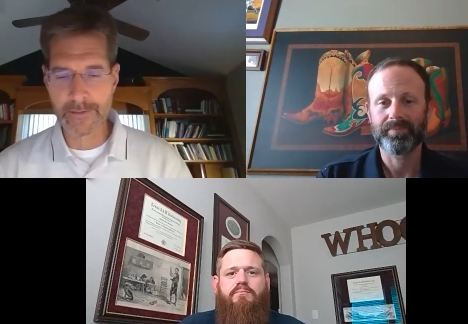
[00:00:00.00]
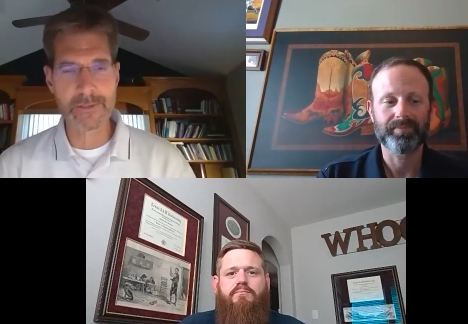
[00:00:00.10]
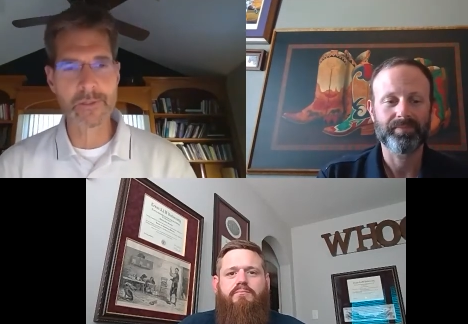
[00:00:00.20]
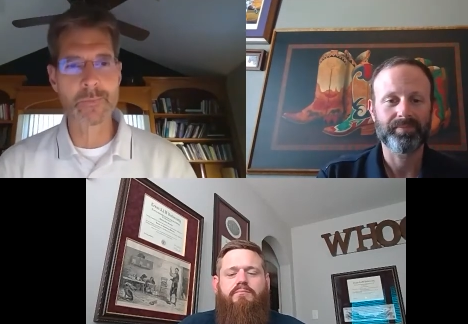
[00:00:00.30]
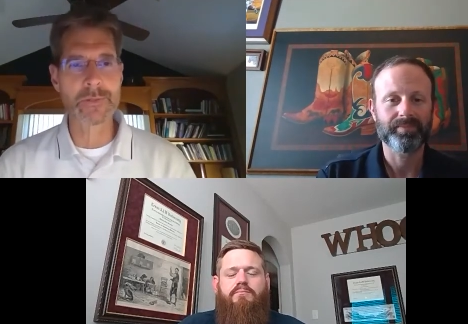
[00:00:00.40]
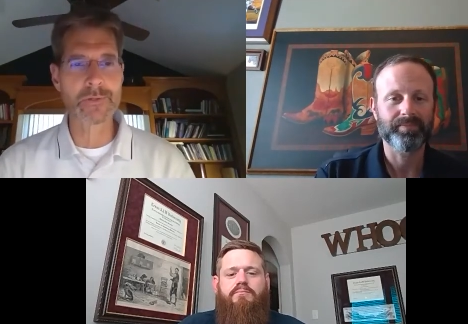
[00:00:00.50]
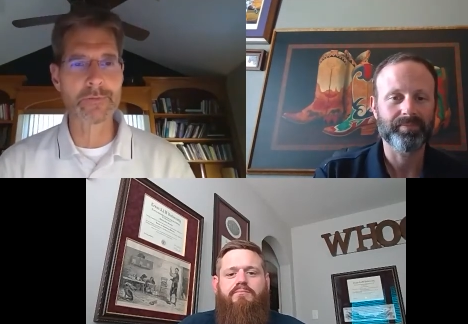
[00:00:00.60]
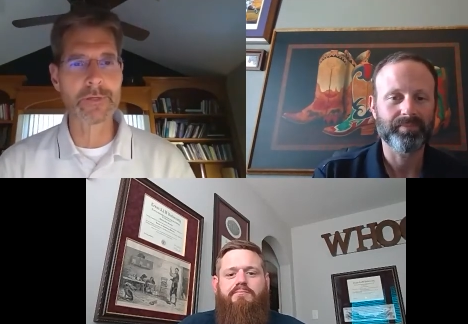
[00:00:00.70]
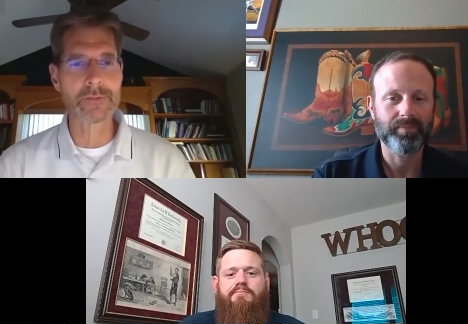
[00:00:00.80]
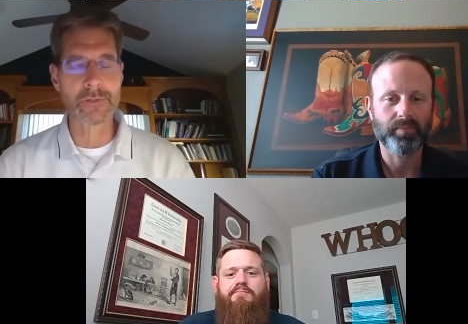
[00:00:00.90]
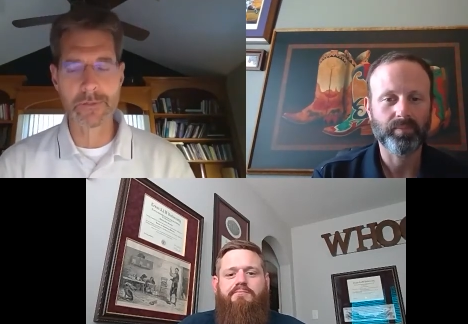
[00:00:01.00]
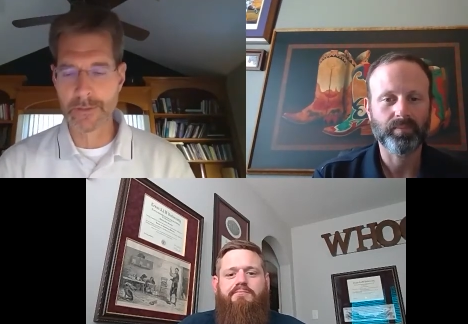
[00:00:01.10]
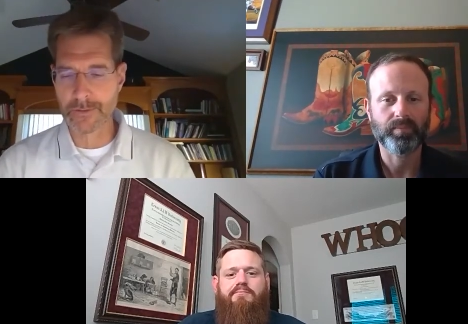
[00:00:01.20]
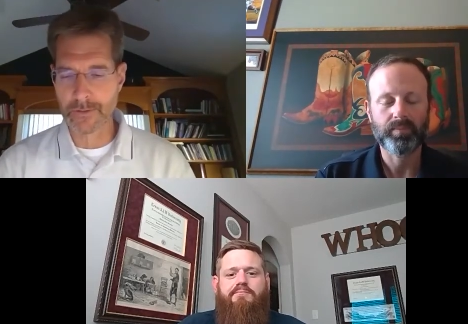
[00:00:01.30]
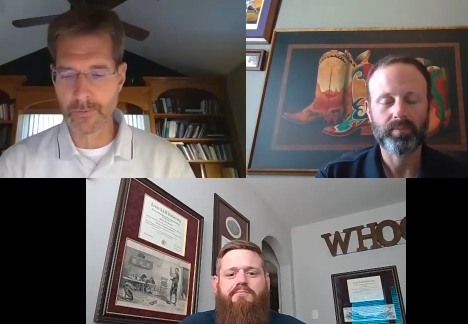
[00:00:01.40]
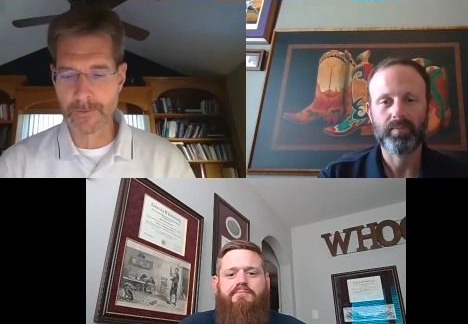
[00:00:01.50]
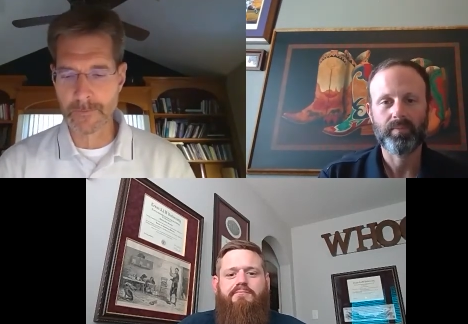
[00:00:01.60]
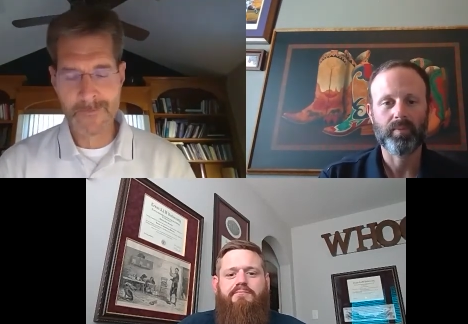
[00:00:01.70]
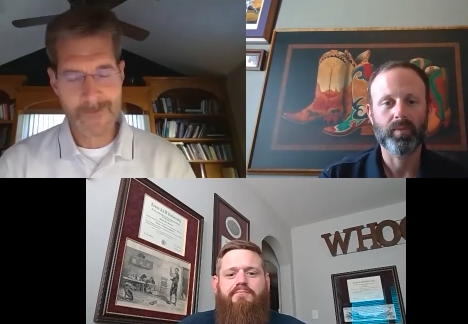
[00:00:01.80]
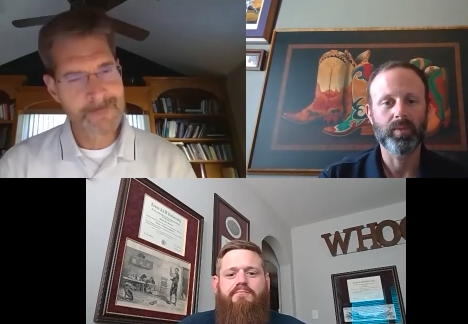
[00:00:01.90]
Speaker 1: expensive. That's a that's a good one.
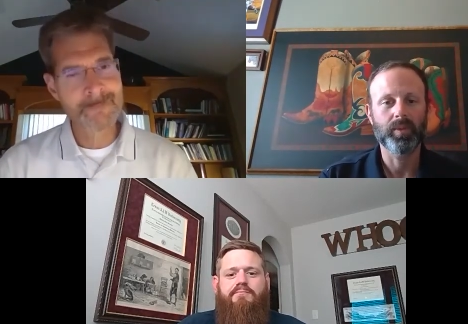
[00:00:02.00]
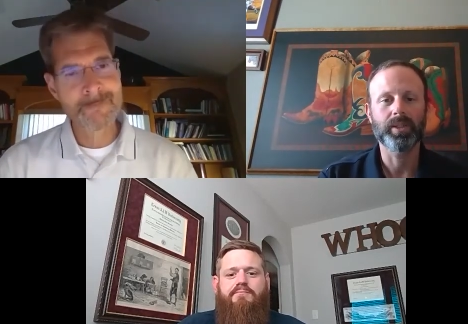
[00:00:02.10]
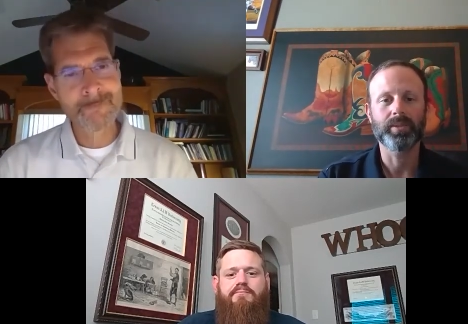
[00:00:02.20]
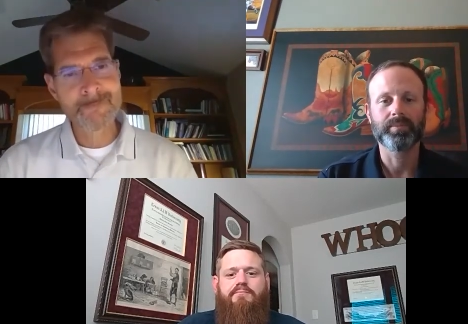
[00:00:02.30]
Speaker 2: Yeah.